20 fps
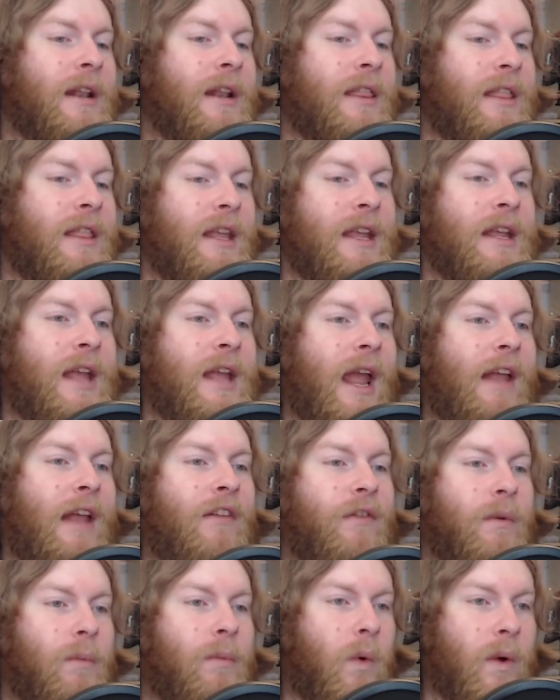the case
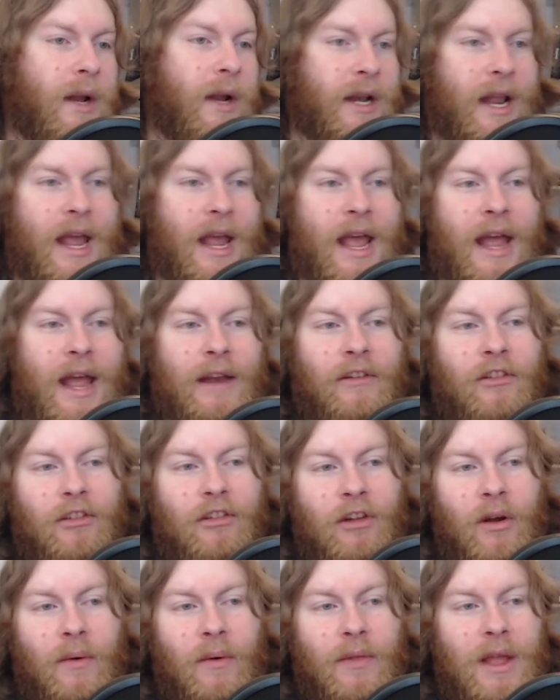for Morgan Edge.
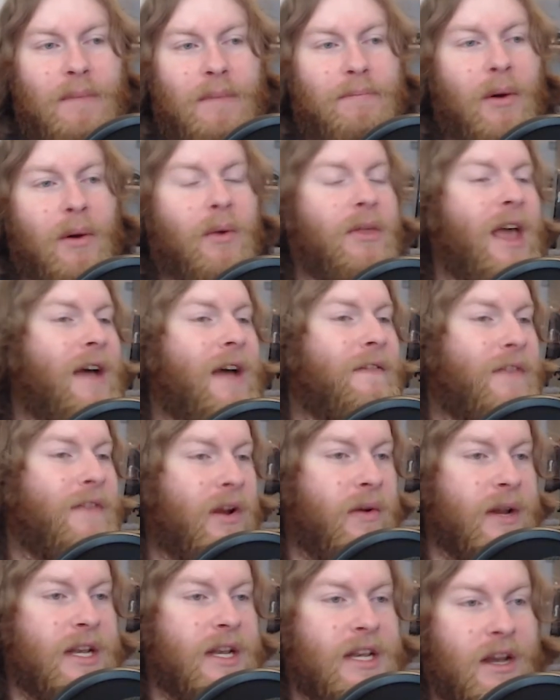So they both have
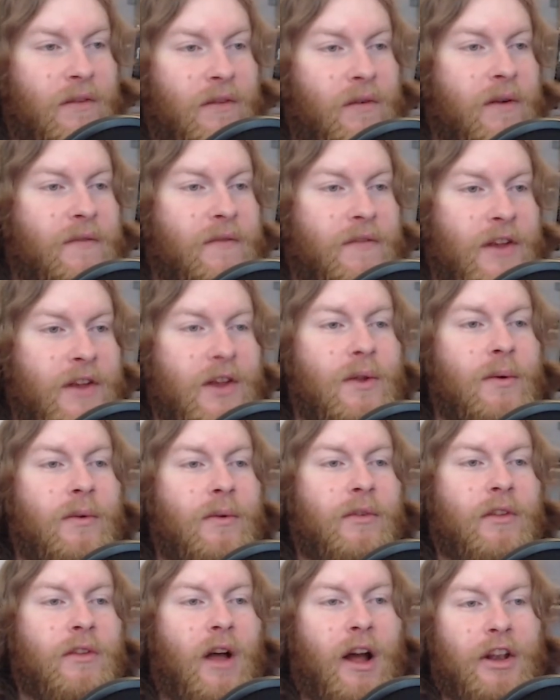very different
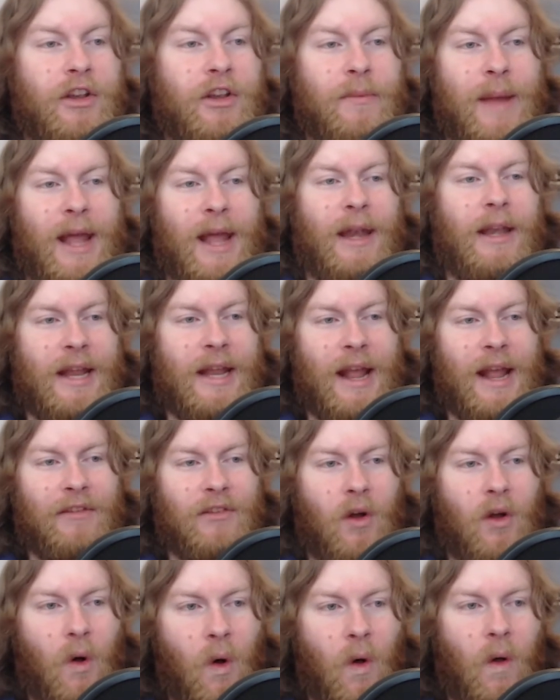views on humanity as
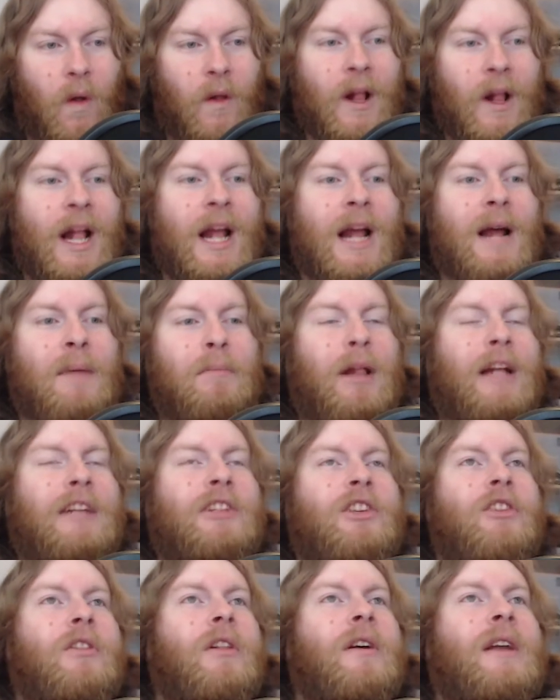a whole.
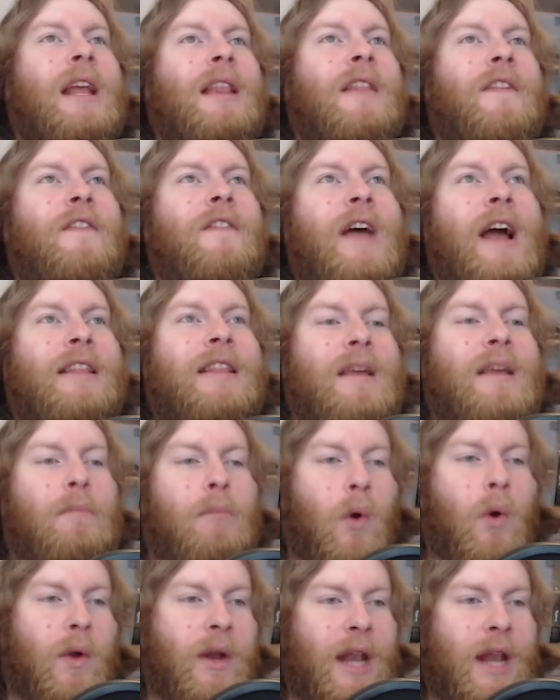Plus, you look at the fact that
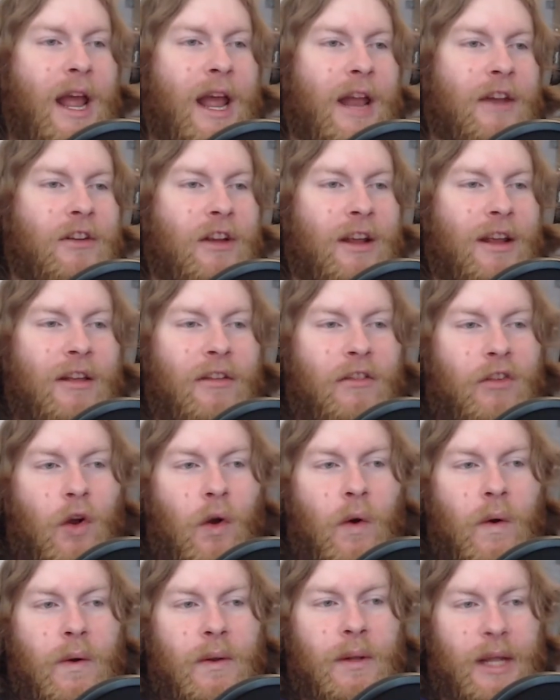Morgan Edge is
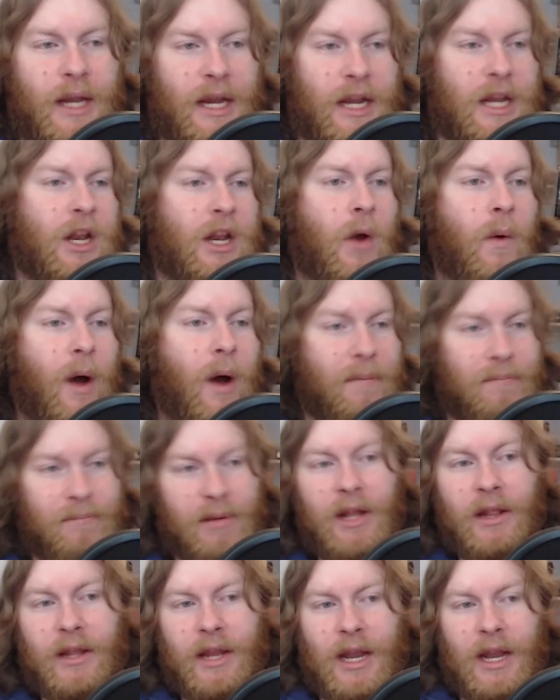currently, you know, a
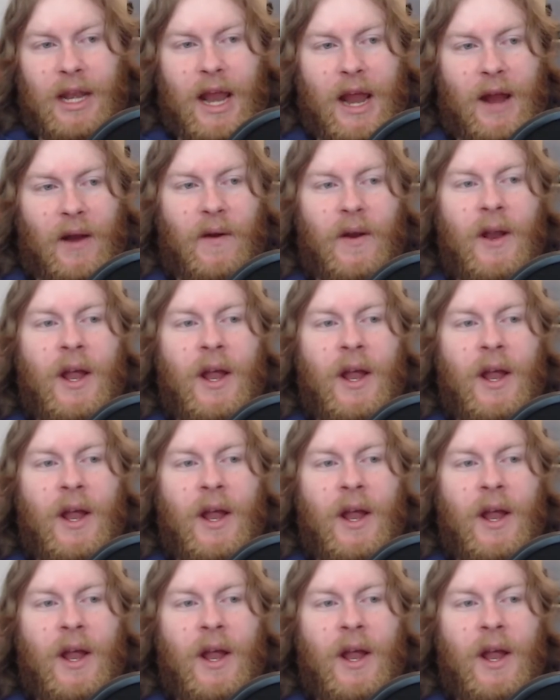billionaire,